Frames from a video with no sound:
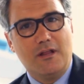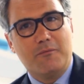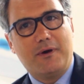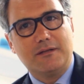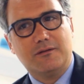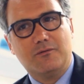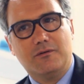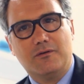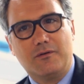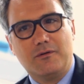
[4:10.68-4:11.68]
but
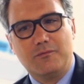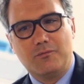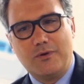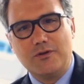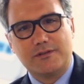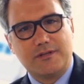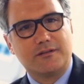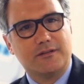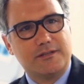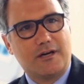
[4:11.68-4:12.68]
when you start
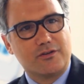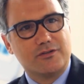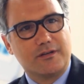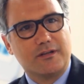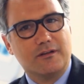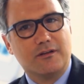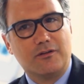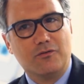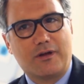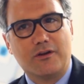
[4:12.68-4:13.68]
the surgery,
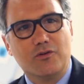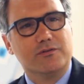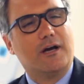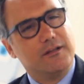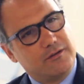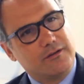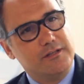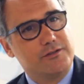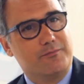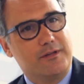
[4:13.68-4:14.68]
you can use other
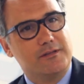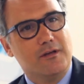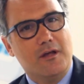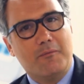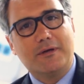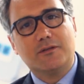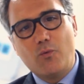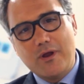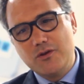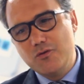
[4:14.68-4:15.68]
instruments. But
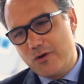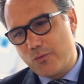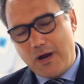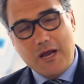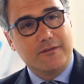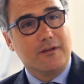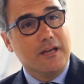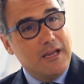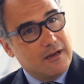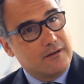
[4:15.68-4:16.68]
when you arrive
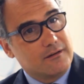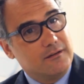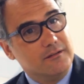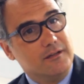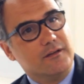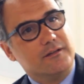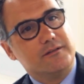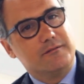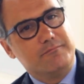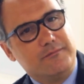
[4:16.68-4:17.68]
near the
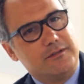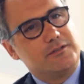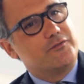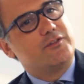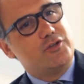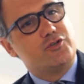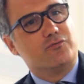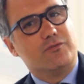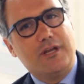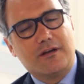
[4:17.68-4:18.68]
soft
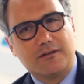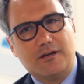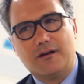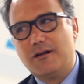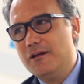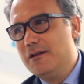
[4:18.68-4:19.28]
tissue, near the